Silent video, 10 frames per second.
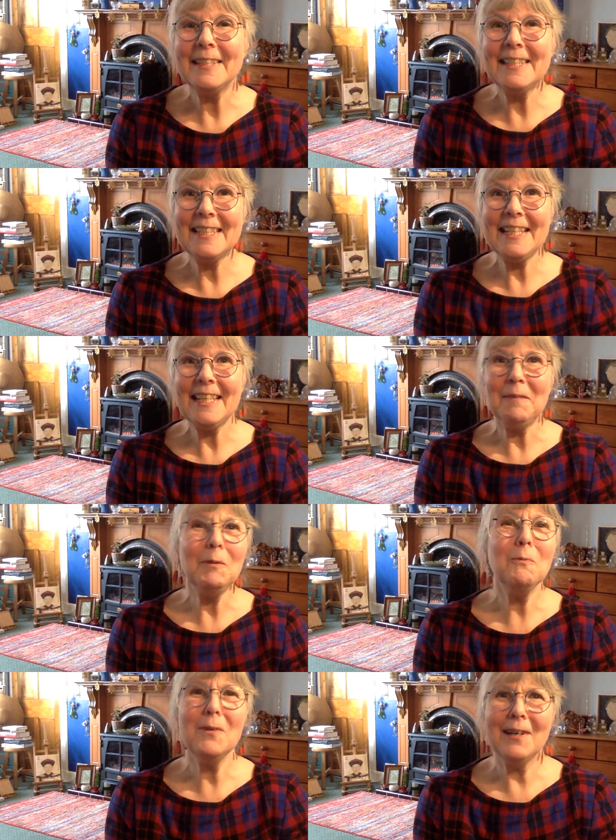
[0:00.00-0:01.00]
today. I mean,
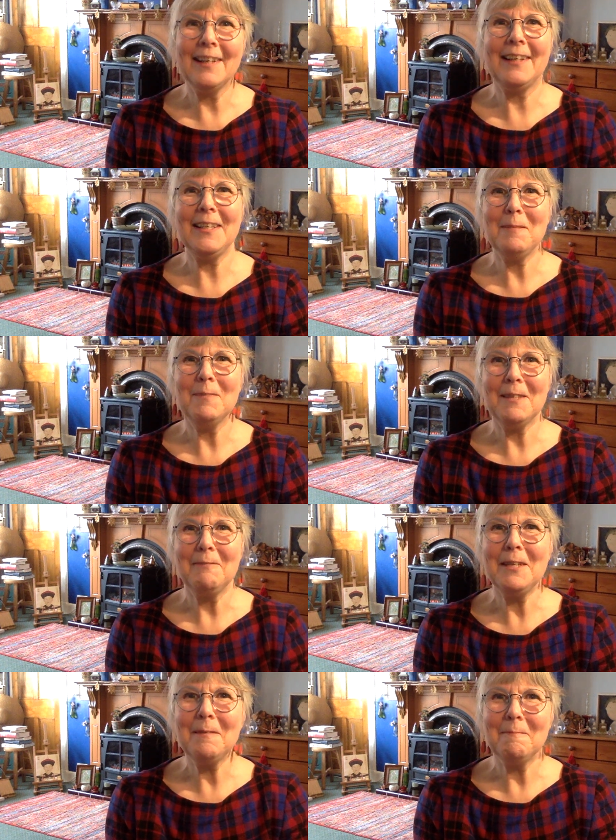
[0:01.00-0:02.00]
what a claim to
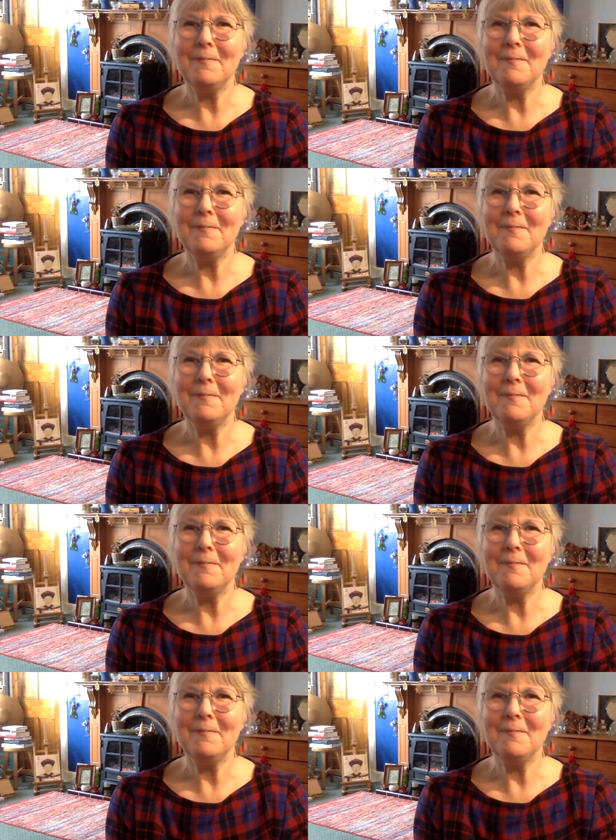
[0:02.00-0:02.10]
fame.